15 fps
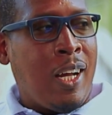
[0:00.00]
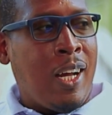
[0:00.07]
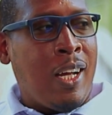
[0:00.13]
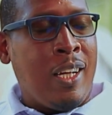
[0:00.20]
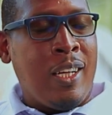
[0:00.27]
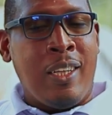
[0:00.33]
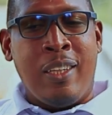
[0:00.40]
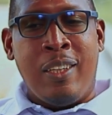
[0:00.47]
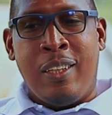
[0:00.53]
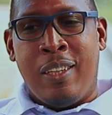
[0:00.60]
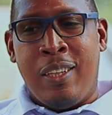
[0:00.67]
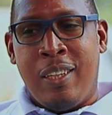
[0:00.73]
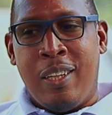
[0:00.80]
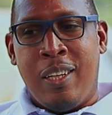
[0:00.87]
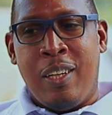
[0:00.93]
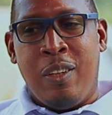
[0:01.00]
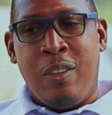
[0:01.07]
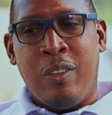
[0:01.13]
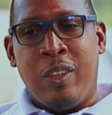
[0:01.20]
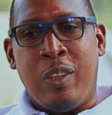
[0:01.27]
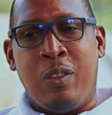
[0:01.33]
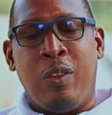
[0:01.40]
I
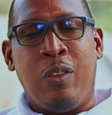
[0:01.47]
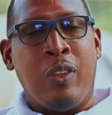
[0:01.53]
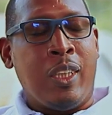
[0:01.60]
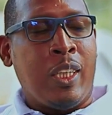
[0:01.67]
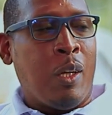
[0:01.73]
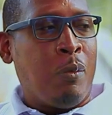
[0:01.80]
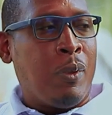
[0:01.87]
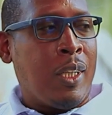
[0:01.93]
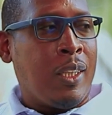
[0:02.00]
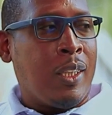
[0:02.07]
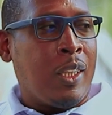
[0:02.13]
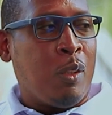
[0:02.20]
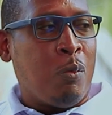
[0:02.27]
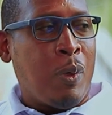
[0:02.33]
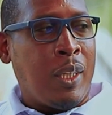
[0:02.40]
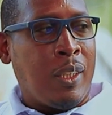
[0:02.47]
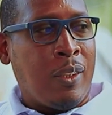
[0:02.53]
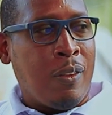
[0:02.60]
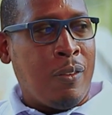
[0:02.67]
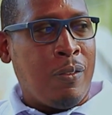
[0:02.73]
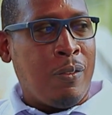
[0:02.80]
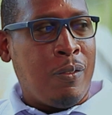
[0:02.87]
used to use substances
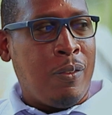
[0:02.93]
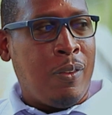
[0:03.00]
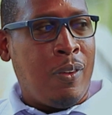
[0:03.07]
myself